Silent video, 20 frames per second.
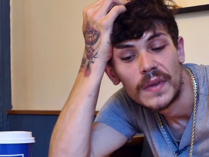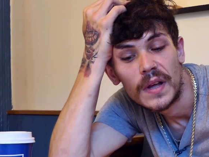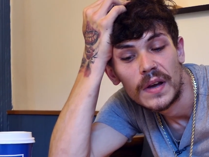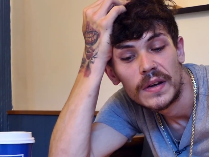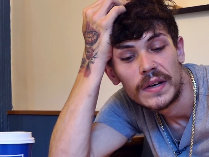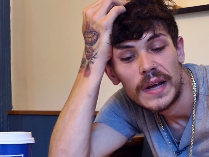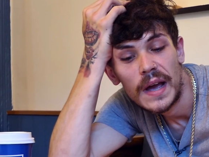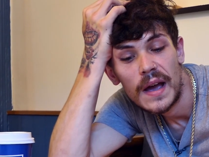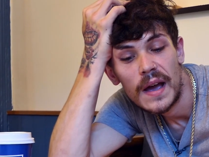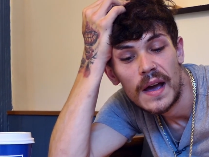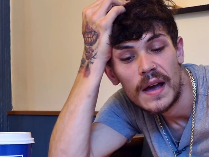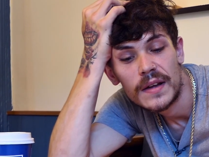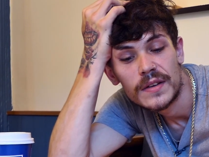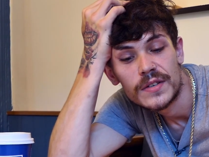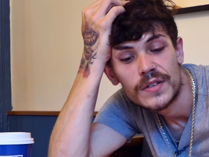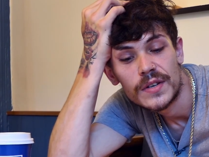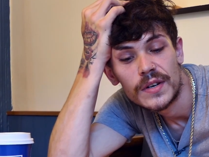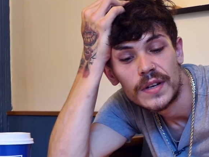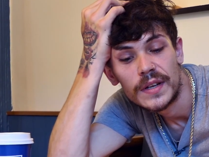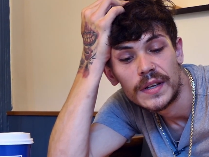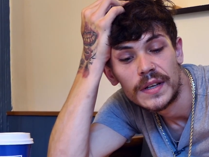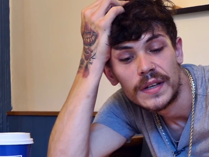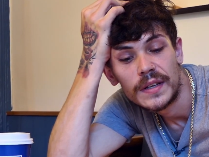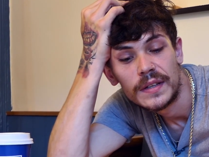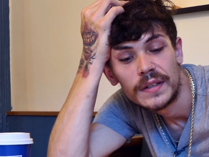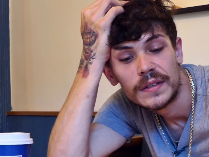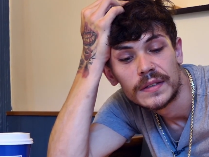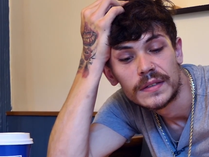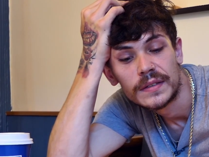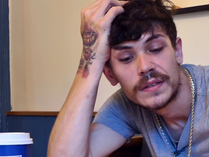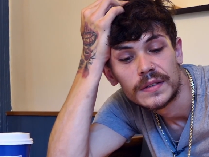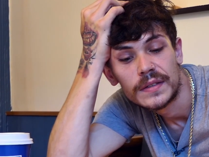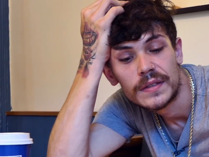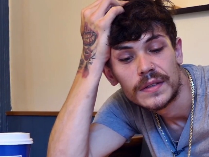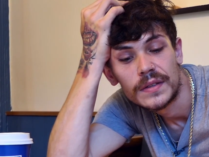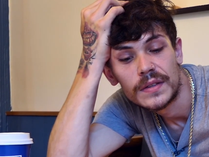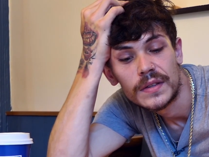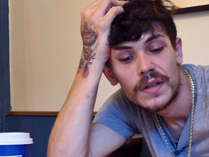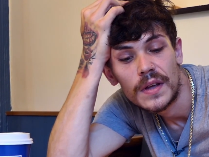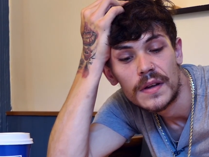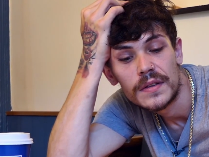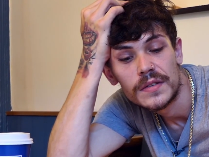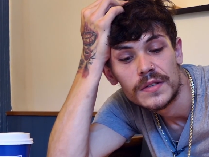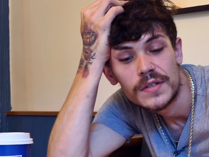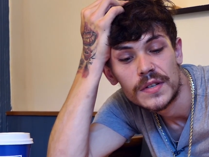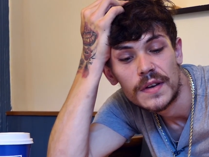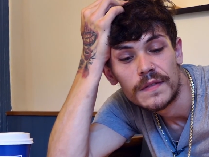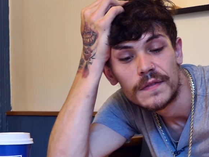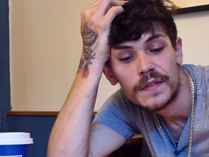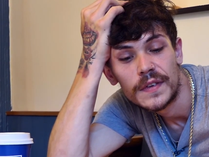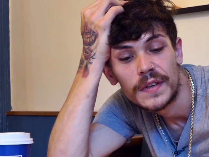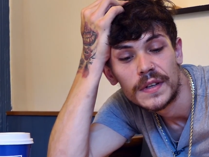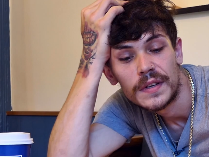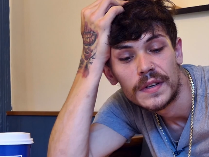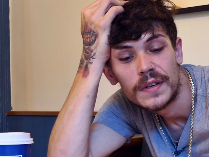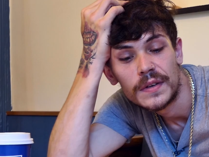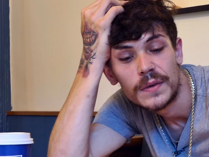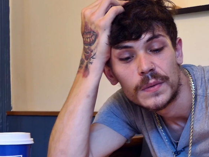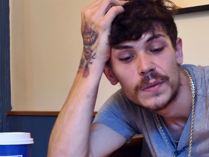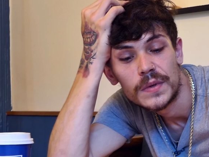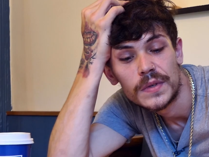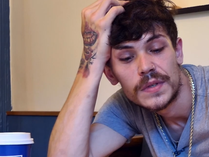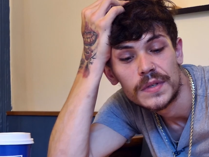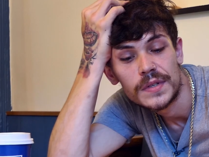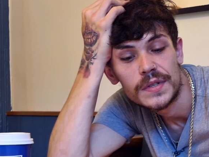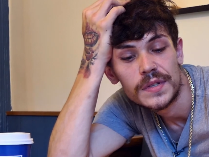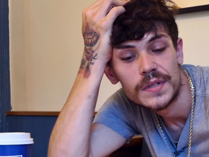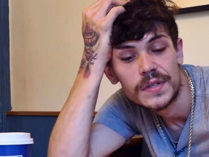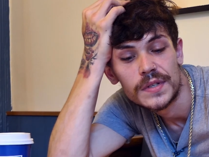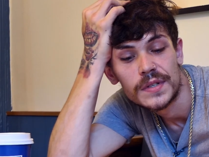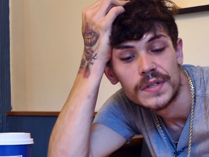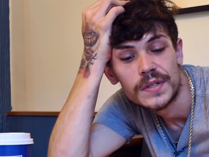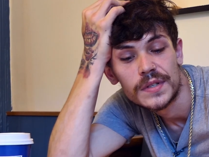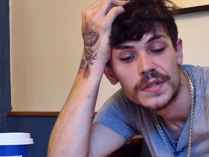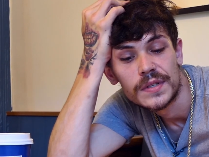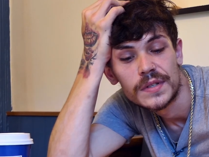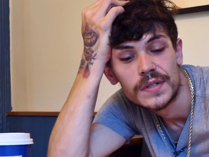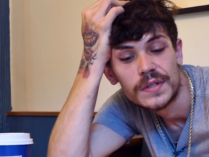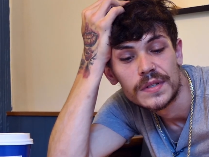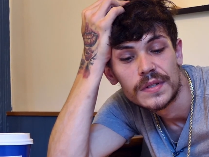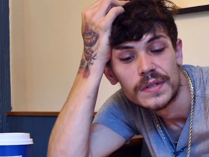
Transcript: I'd actually done something that was